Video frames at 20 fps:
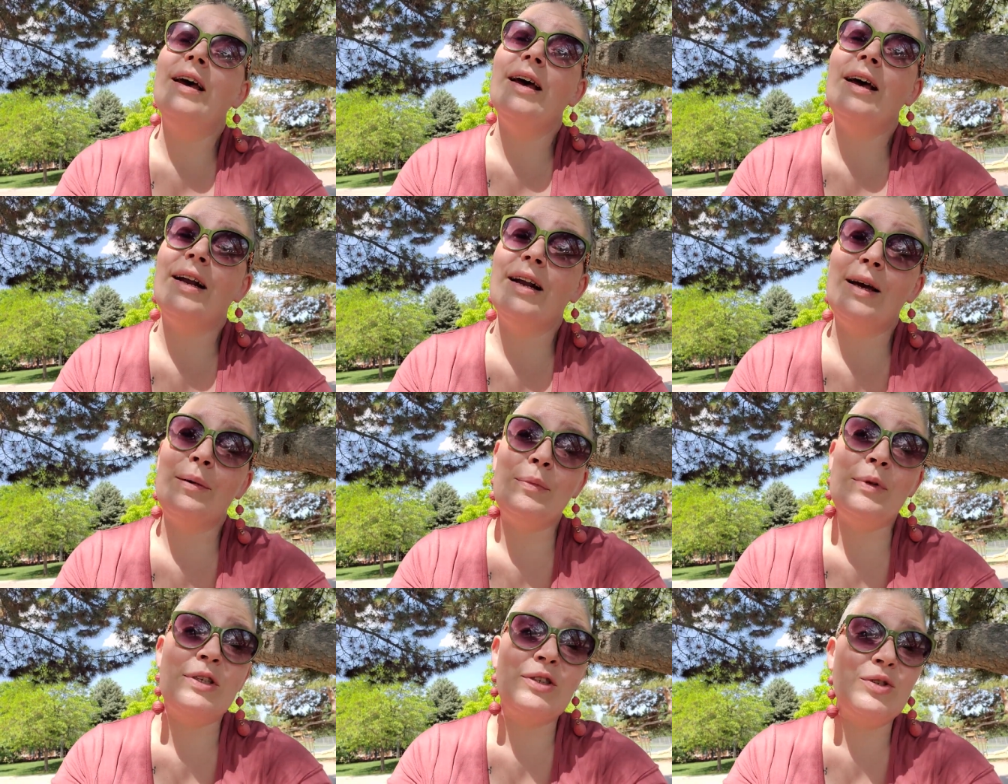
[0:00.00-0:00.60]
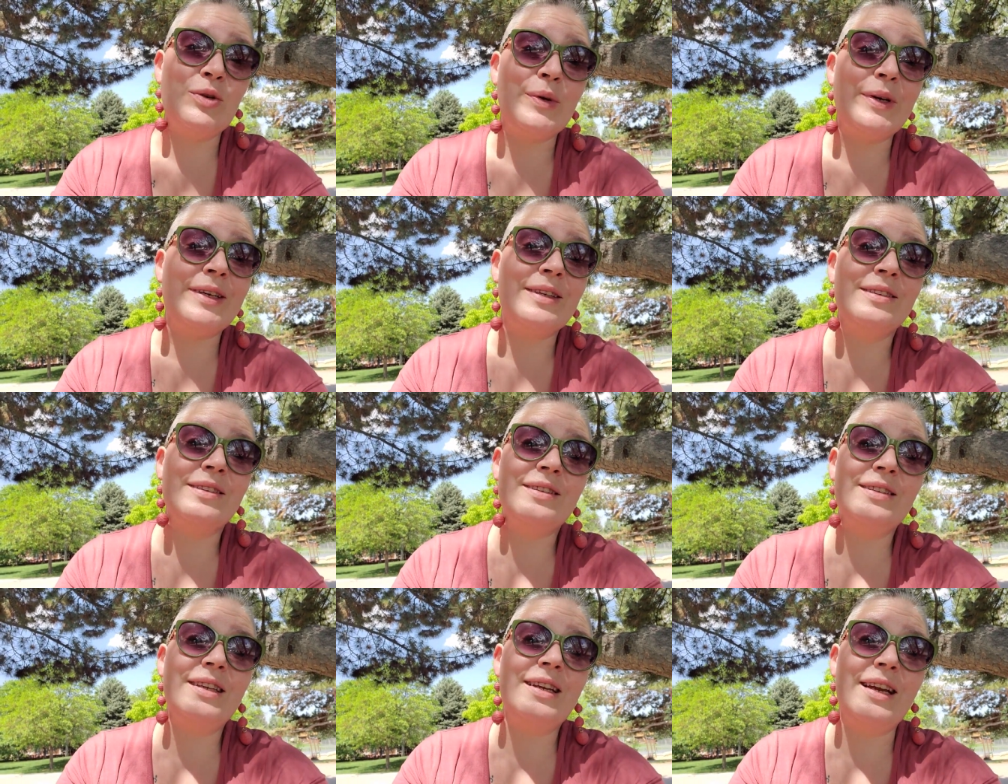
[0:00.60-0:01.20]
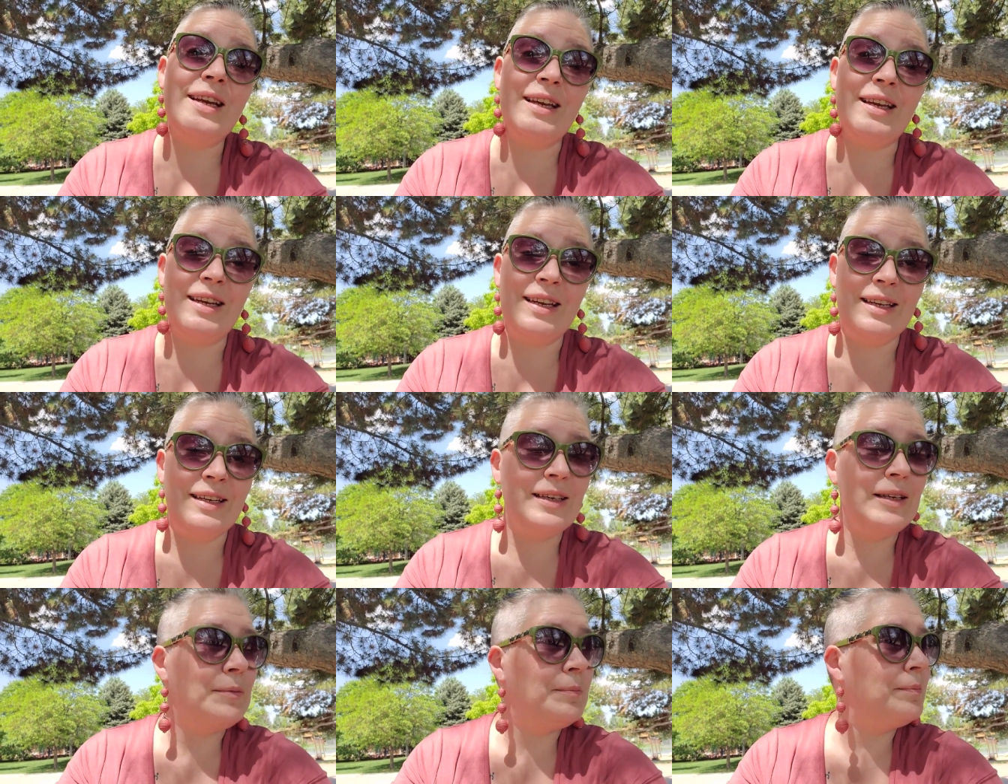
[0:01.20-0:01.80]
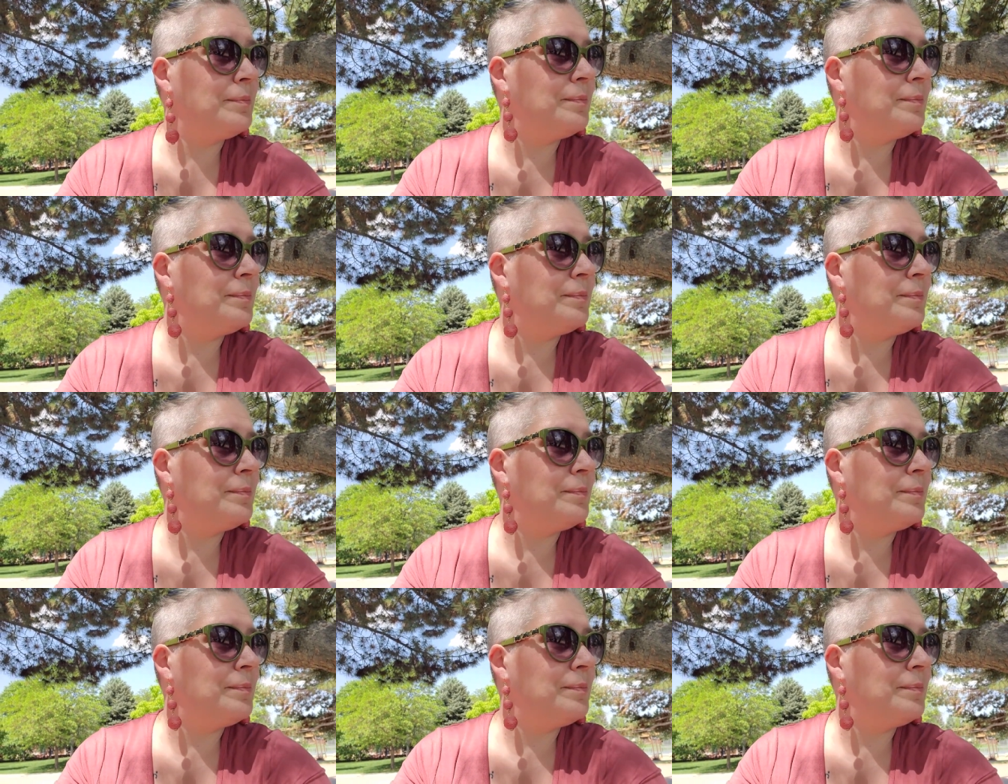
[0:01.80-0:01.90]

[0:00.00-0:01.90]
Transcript: And I'm enjoying sitting in it.